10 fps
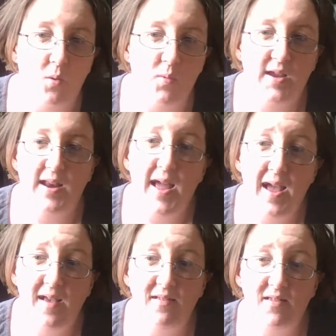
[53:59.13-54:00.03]
And we can
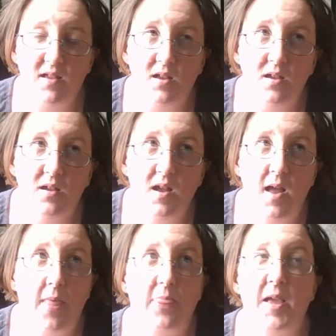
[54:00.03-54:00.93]
ask.
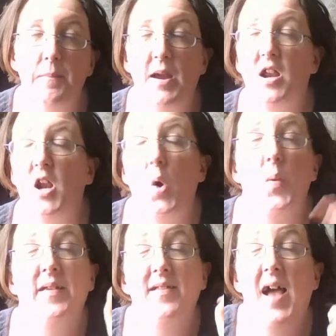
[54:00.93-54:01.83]
They might not
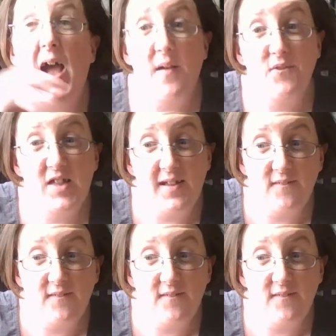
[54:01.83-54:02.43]
always have the